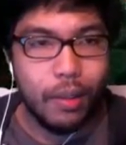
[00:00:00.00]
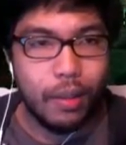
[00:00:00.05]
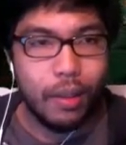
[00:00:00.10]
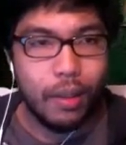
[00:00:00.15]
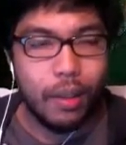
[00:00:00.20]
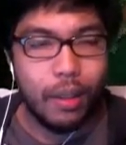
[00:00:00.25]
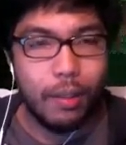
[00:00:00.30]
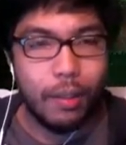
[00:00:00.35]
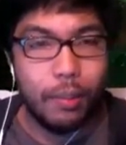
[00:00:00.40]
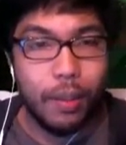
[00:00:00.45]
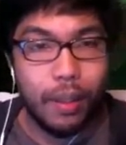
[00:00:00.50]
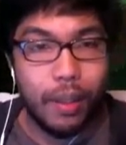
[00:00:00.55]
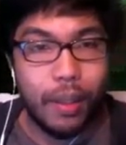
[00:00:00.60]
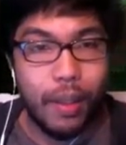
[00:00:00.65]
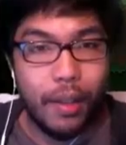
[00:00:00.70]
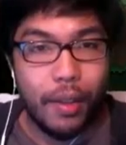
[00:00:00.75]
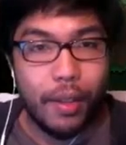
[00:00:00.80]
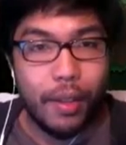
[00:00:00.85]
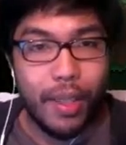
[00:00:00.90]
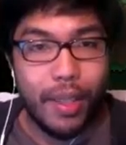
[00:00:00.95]
Uh, but
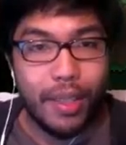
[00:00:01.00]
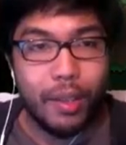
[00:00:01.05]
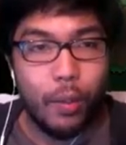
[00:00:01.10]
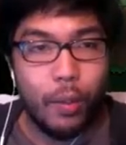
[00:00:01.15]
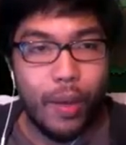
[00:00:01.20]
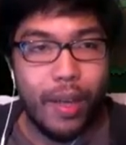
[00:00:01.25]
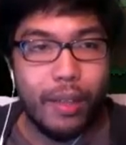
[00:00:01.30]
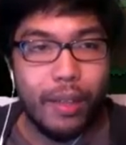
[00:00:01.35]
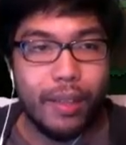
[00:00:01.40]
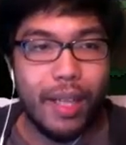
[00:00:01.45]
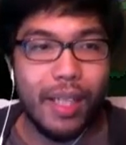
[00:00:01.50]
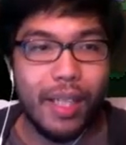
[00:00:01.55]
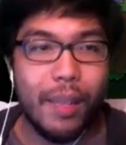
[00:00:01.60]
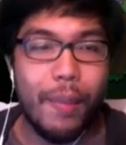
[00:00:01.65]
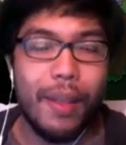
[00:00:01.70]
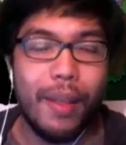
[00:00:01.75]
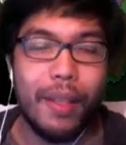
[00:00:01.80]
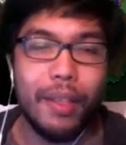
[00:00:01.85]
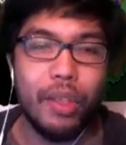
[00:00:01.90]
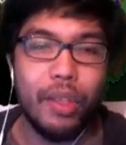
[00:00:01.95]
there is a way that I can
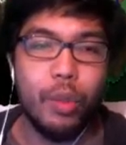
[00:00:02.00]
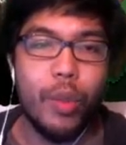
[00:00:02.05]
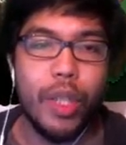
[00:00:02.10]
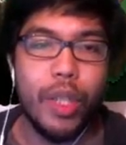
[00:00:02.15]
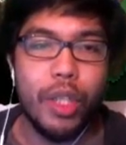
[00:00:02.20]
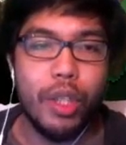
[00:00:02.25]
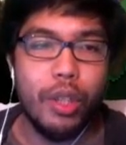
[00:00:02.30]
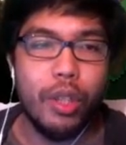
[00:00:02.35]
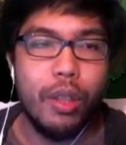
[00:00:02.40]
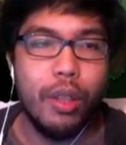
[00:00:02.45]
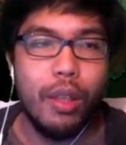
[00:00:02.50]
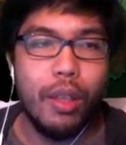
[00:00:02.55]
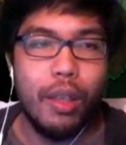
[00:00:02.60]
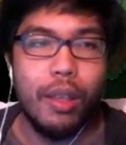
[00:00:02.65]
make a switch